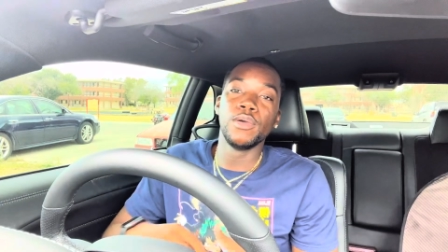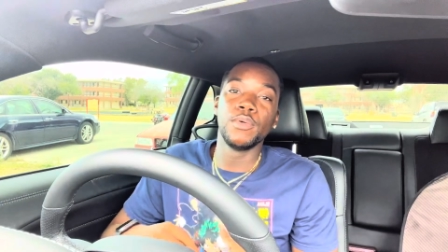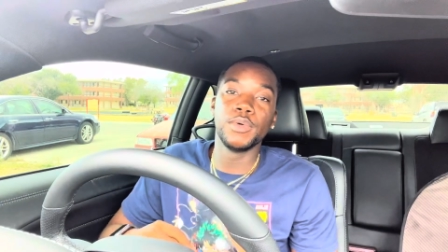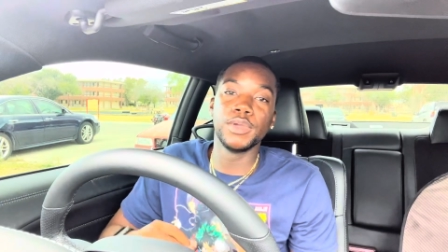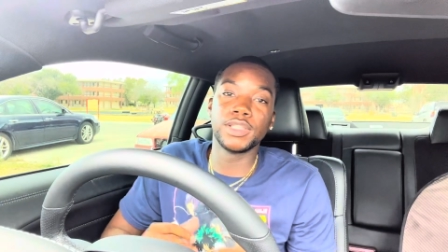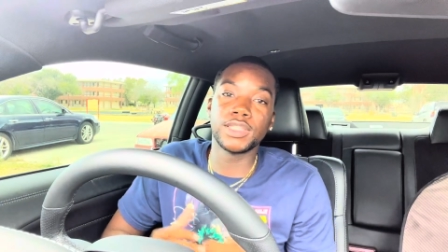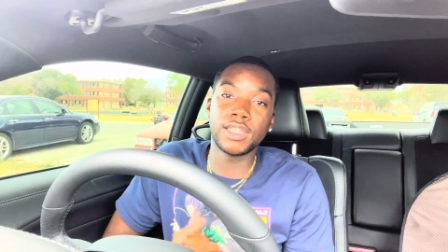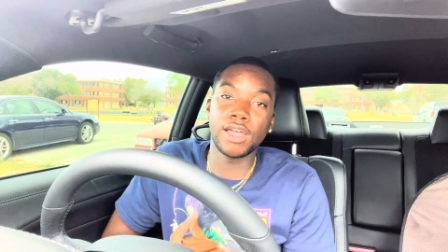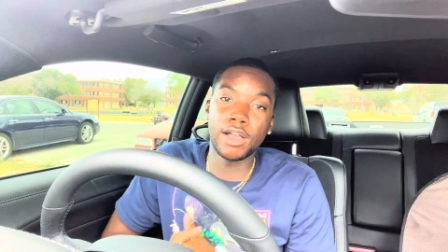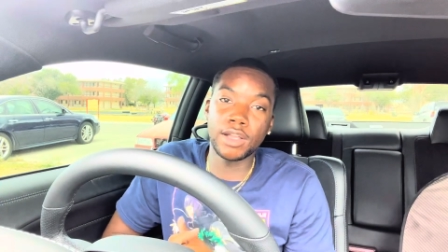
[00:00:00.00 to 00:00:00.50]

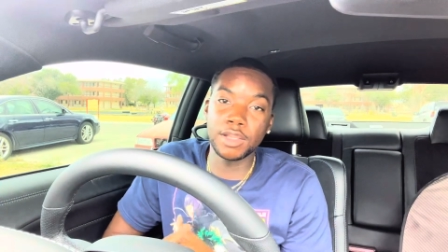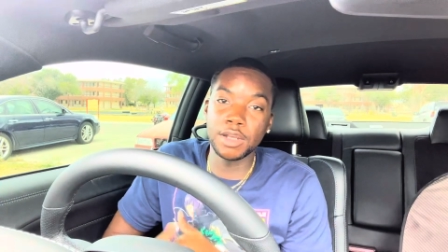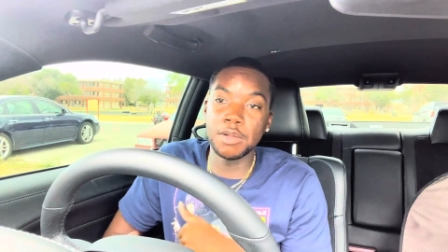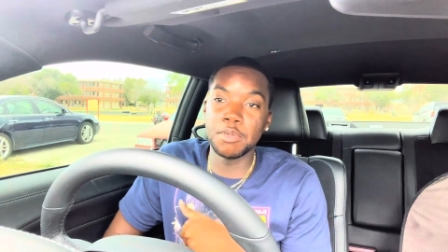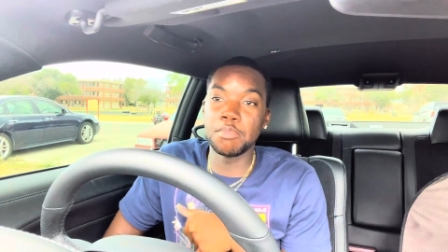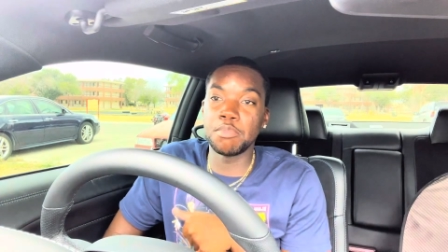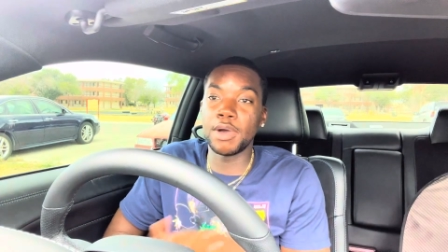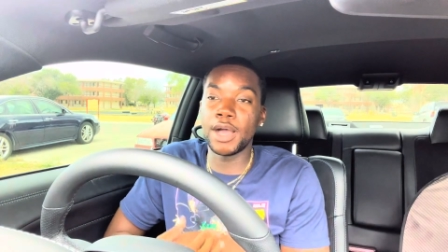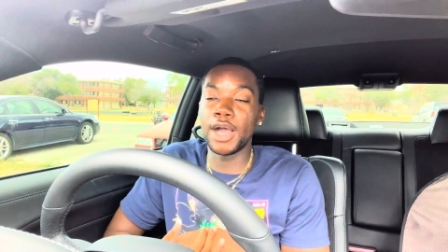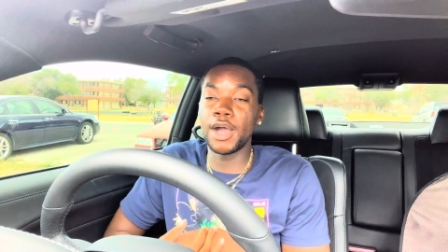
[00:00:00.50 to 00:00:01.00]
we're talking
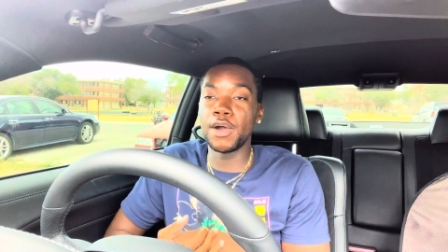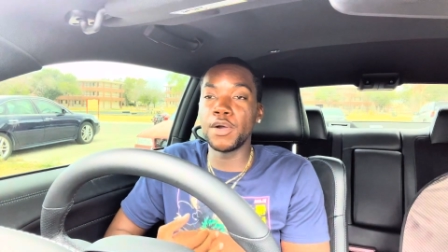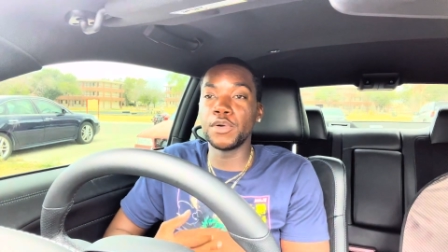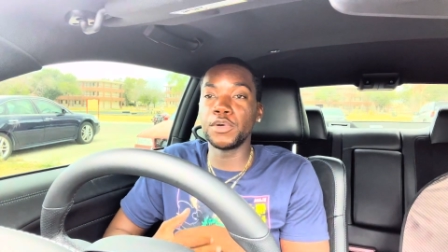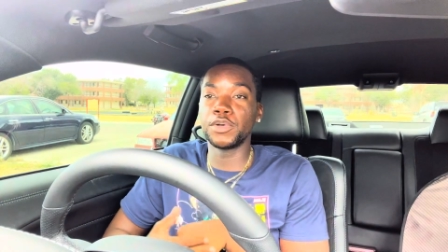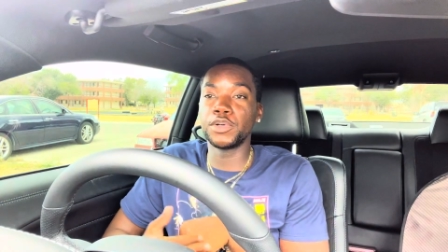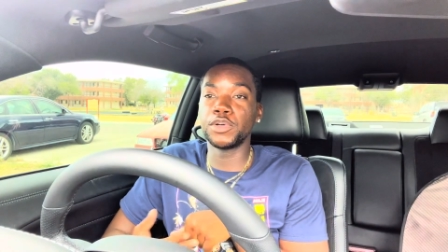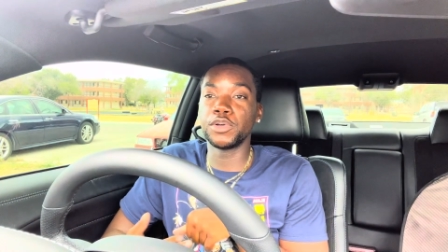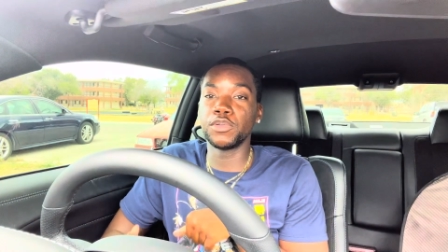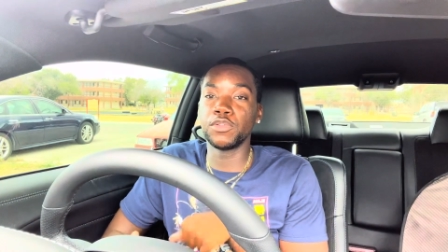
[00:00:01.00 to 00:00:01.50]

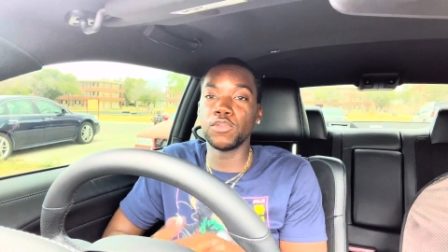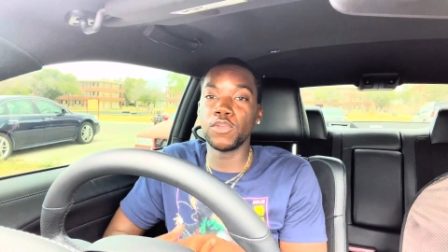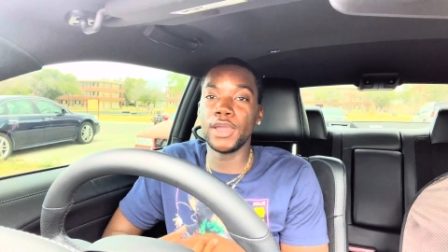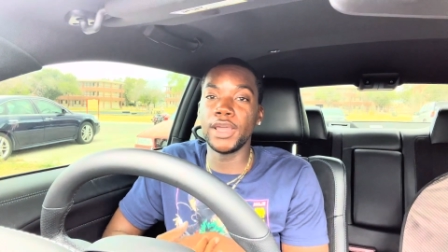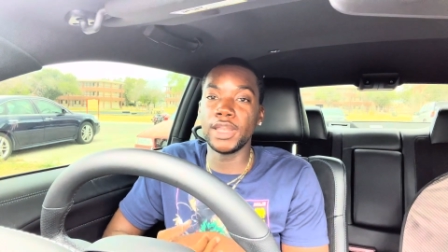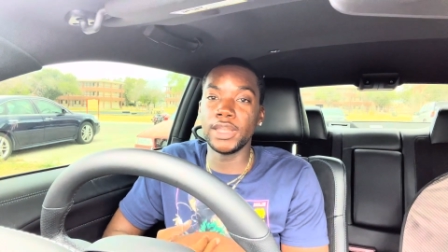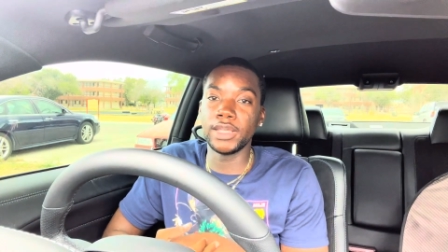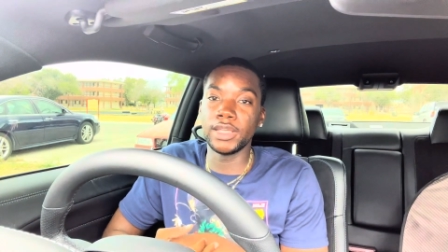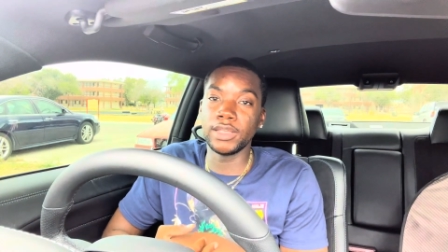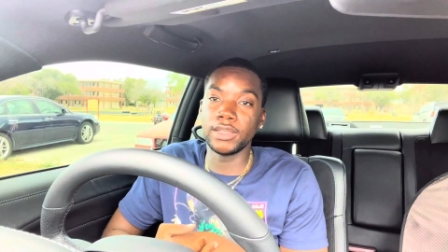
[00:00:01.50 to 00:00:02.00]
about
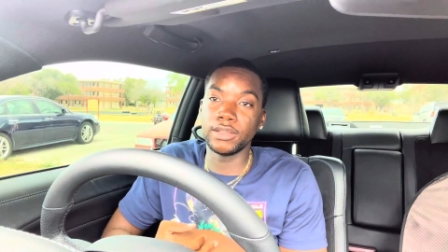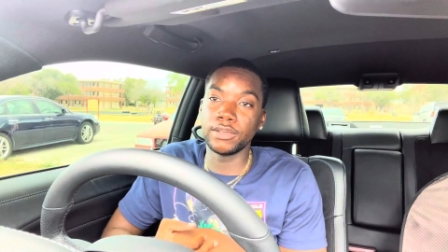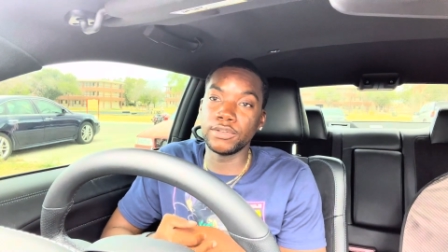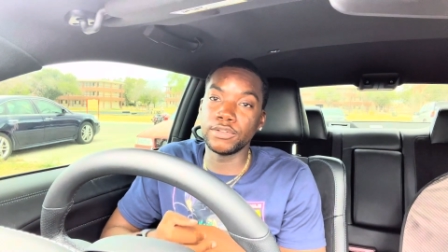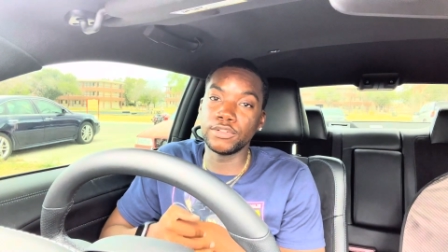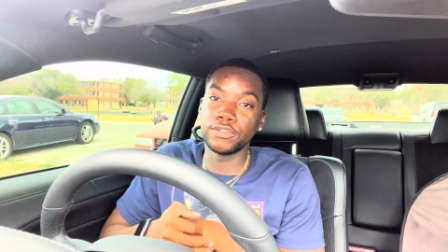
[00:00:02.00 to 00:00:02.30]
credit